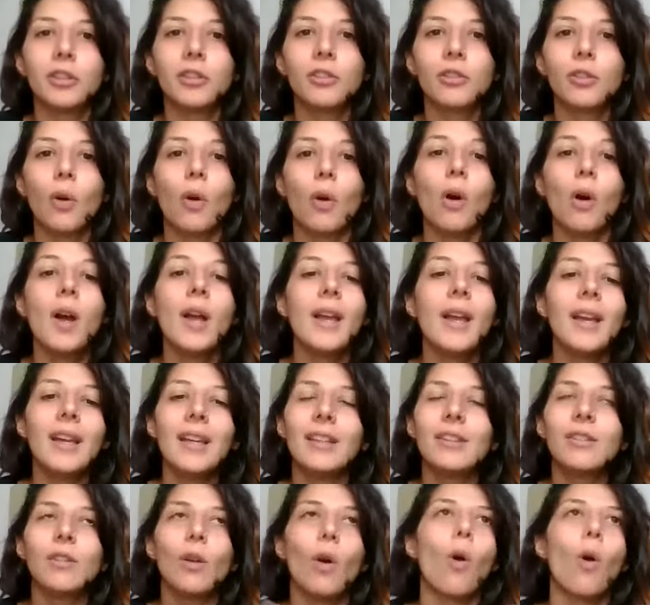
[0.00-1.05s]
So
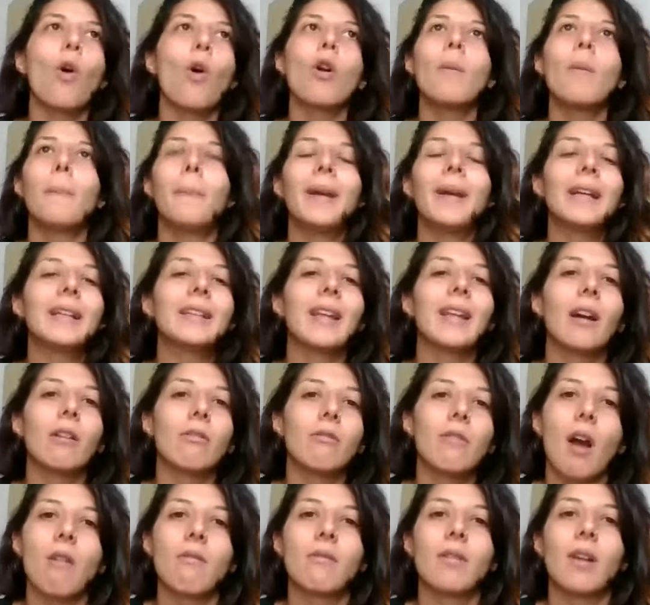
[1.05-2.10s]
it's all built
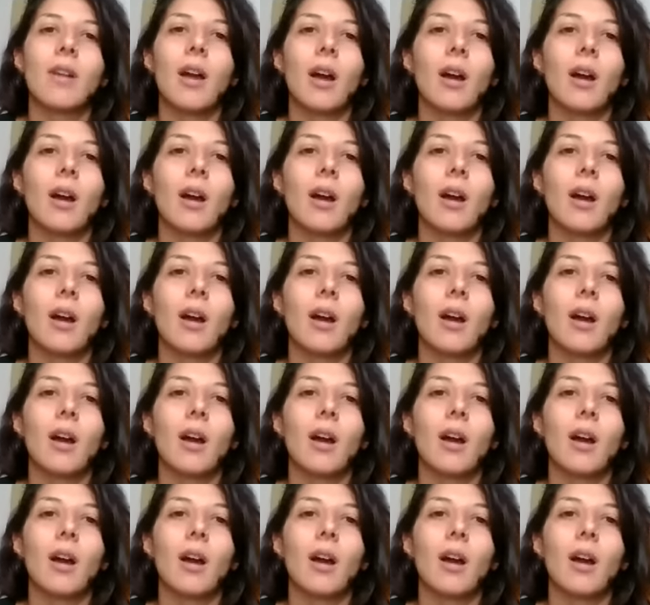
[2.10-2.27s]
around